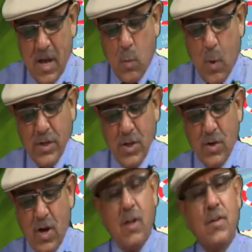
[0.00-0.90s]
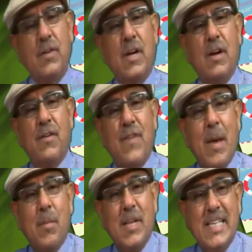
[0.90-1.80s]
What do you call
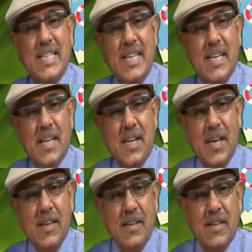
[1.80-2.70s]
family DNA?